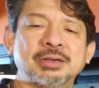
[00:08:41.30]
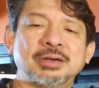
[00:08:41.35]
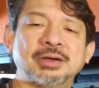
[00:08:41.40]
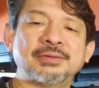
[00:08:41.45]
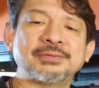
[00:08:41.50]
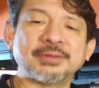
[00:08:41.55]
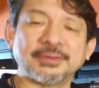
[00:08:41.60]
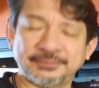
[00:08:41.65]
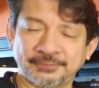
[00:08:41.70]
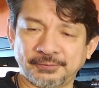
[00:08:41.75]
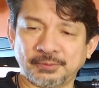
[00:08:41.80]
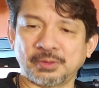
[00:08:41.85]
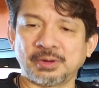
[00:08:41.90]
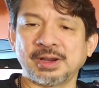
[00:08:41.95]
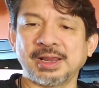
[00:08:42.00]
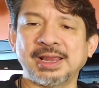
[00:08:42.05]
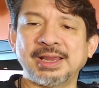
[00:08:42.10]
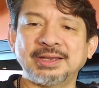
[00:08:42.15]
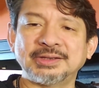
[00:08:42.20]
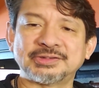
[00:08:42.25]
of the
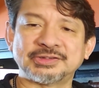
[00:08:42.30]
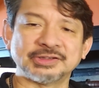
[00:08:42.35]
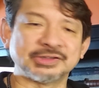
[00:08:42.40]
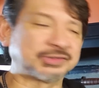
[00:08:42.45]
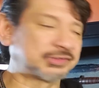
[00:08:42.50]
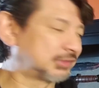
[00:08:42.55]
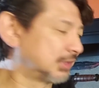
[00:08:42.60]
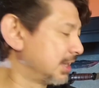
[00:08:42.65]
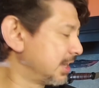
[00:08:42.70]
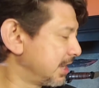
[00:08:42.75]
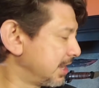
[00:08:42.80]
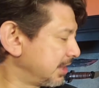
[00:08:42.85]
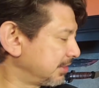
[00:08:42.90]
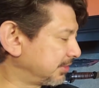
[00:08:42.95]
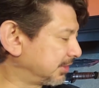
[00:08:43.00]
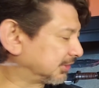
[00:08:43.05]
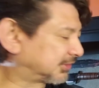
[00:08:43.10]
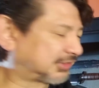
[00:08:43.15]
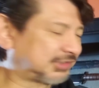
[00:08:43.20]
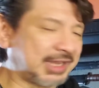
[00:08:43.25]
4 aces.
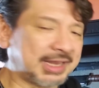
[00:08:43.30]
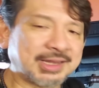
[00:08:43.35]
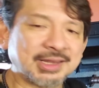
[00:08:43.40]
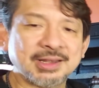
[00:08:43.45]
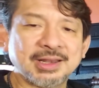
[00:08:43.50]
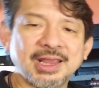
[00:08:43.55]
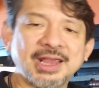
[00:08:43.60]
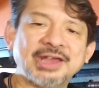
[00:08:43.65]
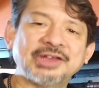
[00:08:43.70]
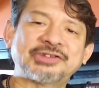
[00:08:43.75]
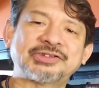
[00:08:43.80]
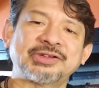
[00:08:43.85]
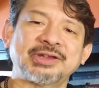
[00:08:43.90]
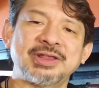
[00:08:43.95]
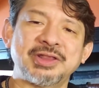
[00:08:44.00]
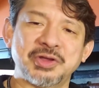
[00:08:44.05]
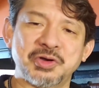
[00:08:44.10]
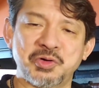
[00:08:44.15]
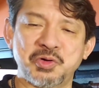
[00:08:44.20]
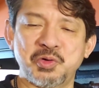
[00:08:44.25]
The second ace
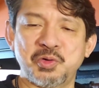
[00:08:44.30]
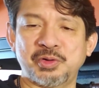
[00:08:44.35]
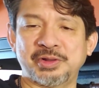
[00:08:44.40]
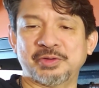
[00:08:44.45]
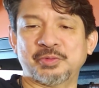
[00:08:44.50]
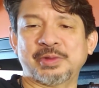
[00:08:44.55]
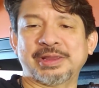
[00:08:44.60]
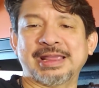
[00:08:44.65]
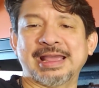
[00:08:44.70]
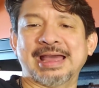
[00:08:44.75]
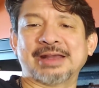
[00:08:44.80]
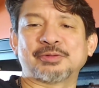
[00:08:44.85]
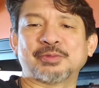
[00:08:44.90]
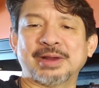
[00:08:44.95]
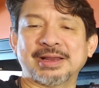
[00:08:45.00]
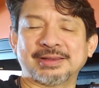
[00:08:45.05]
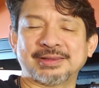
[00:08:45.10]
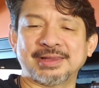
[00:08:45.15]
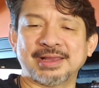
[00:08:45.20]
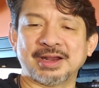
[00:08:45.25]
in the hole that we got
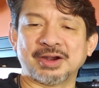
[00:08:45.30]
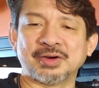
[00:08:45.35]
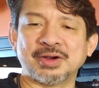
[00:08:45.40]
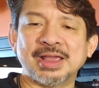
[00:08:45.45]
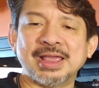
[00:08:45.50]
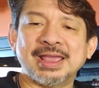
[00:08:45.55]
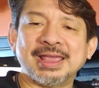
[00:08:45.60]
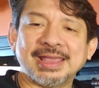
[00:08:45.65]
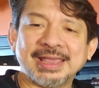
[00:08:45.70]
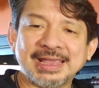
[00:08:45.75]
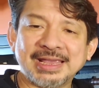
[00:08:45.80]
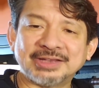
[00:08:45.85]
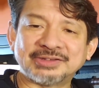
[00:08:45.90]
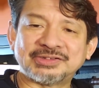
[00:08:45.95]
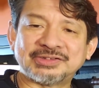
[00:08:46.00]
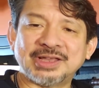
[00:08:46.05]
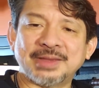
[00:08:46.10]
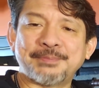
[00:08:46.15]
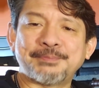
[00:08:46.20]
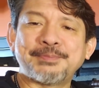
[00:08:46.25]
right there
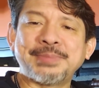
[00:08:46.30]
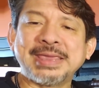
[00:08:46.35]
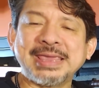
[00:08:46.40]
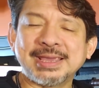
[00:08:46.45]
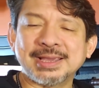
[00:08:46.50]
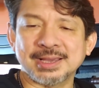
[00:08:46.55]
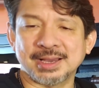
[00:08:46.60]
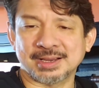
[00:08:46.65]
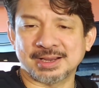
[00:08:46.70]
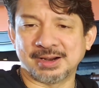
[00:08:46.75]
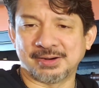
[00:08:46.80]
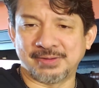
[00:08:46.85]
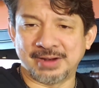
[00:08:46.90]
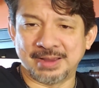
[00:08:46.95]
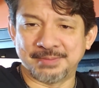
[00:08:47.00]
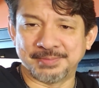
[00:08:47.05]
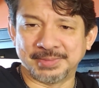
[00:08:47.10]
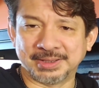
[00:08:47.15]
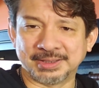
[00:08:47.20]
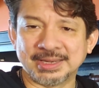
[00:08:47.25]
is the Pika
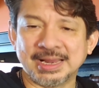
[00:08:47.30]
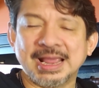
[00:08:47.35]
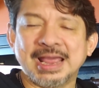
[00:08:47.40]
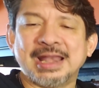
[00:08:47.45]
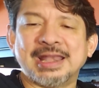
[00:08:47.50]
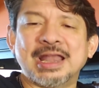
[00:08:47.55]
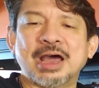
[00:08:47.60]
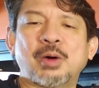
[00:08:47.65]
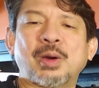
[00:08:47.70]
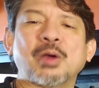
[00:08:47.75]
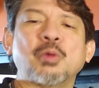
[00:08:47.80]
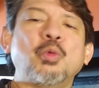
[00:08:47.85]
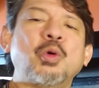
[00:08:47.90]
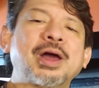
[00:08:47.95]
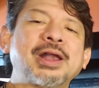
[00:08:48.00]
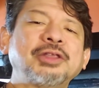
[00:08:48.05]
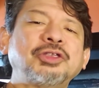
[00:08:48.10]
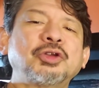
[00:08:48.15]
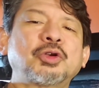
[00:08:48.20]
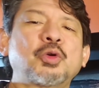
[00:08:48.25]
Karambit. Now I
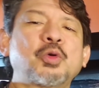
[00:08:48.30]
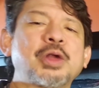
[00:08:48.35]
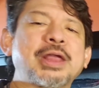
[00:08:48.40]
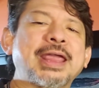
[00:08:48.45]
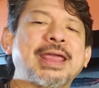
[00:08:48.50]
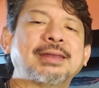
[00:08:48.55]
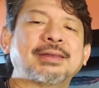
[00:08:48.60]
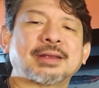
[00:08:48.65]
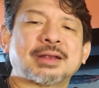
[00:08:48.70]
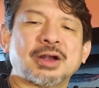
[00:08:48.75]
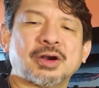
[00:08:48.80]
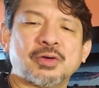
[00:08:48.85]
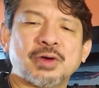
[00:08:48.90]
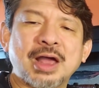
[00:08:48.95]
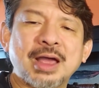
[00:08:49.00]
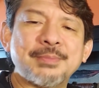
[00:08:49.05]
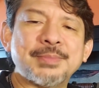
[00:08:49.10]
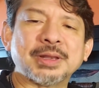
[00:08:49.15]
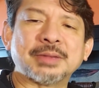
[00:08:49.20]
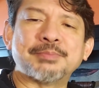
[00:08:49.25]
wanted to create a
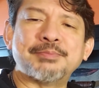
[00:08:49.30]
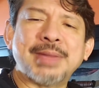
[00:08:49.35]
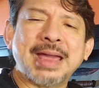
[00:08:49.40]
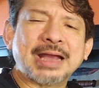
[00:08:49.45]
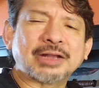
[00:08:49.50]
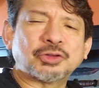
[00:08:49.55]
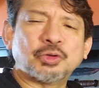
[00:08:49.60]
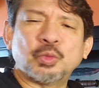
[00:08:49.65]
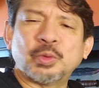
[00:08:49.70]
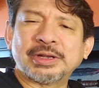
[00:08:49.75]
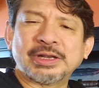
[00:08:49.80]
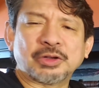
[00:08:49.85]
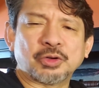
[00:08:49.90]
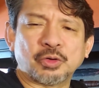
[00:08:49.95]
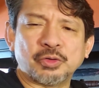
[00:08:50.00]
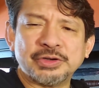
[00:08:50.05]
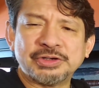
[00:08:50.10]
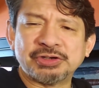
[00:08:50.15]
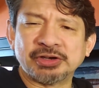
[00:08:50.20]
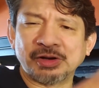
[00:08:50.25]
Karambit back to what it
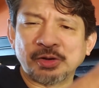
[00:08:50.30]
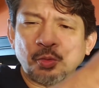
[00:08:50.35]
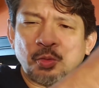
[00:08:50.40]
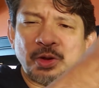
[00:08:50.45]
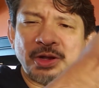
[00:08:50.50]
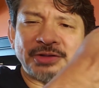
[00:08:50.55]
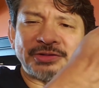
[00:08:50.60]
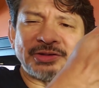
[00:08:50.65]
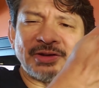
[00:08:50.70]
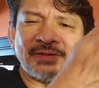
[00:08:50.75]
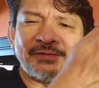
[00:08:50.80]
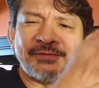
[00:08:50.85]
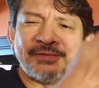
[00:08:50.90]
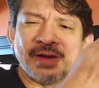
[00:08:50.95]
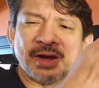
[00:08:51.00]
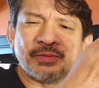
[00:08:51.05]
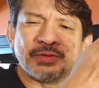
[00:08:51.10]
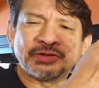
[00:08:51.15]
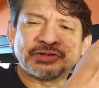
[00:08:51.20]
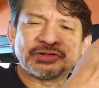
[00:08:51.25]
originally was, a
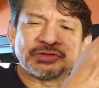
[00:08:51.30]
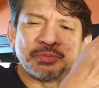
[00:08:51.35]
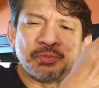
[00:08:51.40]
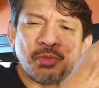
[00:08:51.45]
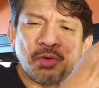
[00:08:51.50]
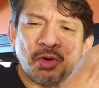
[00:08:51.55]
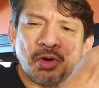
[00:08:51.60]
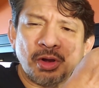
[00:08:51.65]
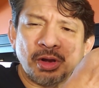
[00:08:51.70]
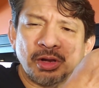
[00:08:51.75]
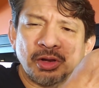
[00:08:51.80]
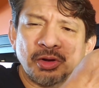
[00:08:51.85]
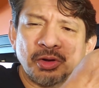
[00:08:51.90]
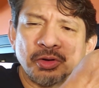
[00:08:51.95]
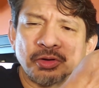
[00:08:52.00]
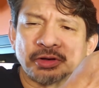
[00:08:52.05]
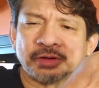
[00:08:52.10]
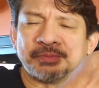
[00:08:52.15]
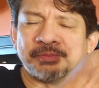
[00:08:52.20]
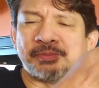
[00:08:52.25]
very small
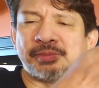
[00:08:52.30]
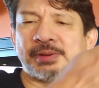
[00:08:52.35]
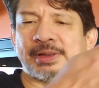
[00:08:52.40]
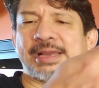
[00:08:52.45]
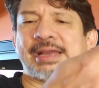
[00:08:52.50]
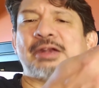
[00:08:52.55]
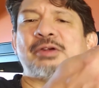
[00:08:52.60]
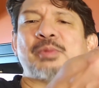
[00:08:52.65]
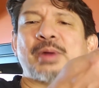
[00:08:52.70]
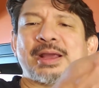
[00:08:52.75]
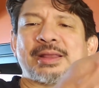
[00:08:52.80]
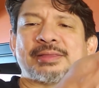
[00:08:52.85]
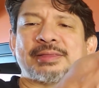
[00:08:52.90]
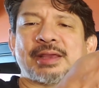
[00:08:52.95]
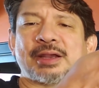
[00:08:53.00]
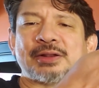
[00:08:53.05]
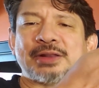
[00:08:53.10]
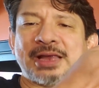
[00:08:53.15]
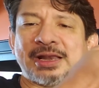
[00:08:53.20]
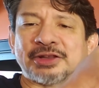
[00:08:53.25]
hooked blade right
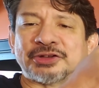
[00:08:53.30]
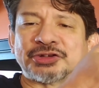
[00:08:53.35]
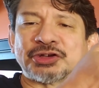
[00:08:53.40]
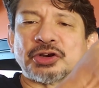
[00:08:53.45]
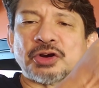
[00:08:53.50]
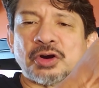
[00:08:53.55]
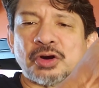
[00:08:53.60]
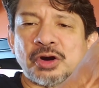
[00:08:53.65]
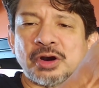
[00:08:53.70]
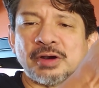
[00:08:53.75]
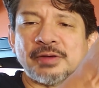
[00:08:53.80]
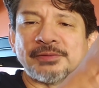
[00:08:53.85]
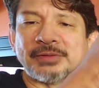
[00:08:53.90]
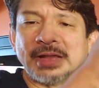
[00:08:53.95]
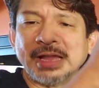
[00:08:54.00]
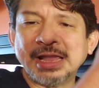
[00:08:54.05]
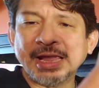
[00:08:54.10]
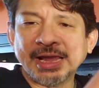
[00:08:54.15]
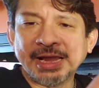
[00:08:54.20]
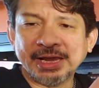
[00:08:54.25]
there that is
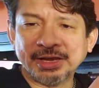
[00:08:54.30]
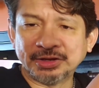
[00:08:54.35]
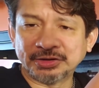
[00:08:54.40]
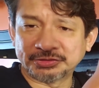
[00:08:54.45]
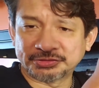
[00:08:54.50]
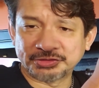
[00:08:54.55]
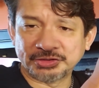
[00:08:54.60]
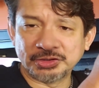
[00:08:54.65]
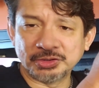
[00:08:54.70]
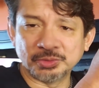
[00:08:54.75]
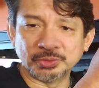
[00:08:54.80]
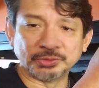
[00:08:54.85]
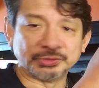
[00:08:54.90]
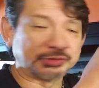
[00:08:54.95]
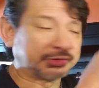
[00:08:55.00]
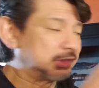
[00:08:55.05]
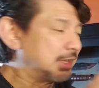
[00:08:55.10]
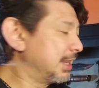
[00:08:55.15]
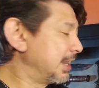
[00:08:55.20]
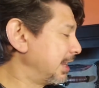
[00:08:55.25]
curved in its
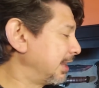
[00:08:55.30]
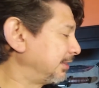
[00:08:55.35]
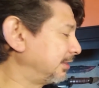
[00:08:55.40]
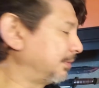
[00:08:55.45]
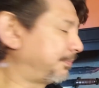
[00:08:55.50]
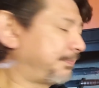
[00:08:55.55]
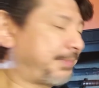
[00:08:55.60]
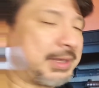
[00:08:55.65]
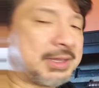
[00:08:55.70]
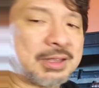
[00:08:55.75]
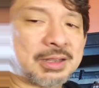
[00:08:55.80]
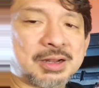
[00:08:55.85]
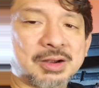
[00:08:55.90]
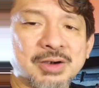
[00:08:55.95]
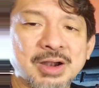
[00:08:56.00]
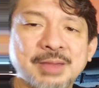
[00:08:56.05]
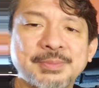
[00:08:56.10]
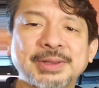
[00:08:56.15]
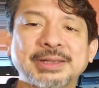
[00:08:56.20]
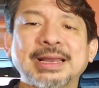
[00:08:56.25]
use. The Pika
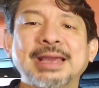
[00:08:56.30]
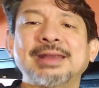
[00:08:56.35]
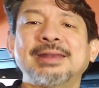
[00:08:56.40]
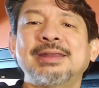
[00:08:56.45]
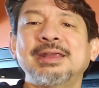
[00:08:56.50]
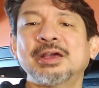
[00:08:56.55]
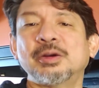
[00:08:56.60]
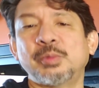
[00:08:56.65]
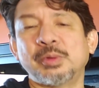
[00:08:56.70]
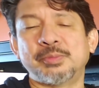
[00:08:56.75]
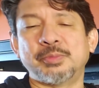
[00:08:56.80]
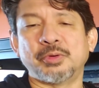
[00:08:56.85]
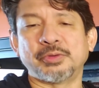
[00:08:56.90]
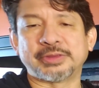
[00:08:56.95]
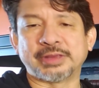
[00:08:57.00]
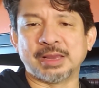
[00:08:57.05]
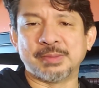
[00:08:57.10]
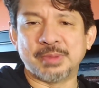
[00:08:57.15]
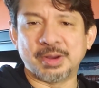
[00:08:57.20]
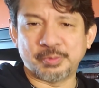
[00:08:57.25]
Karambit idea we
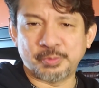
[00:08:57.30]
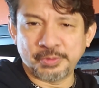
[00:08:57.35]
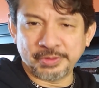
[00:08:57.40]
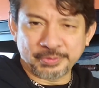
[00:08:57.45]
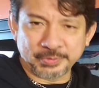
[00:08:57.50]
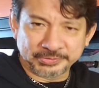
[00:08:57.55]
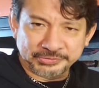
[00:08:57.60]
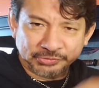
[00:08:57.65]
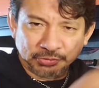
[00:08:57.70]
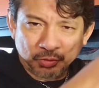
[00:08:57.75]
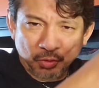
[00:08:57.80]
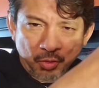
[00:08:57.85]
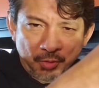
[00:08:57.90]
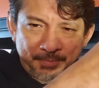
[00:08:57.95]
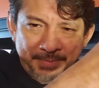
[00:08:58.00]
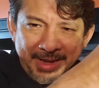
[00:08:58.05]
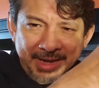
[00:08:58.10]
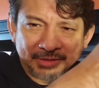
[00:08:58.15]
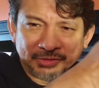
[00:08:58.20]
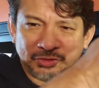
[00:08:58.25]
both came up with was to go
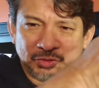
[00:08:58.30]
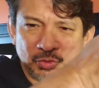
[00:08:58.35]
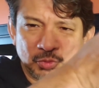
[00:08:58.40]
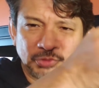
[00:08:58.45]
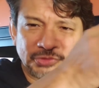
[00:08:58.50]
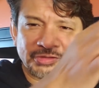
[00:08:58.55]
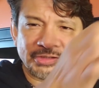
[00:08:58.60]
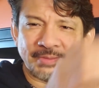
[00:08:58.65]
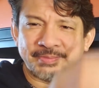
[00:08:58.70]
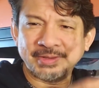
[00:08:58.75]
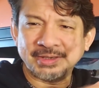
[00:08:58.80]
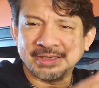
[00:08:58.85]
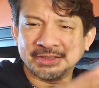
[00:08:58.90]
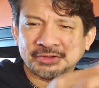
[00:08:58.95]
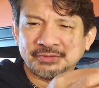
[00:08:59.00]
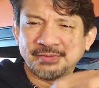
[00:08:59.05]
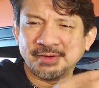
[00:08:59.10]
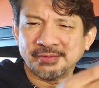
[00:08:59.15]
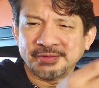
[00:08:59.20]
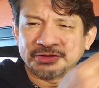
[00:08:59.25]
back to something
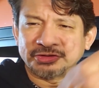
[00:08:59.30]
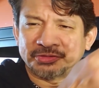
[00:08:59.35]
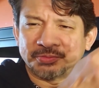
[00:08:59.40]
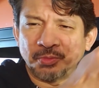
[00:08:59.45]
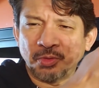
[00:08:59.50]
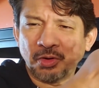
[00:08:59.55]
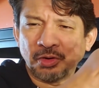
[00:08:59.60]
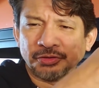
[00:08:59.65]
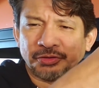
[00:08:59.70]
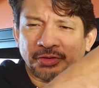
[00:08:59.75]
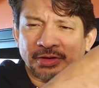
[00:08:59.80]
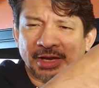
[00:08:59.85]
that's very small to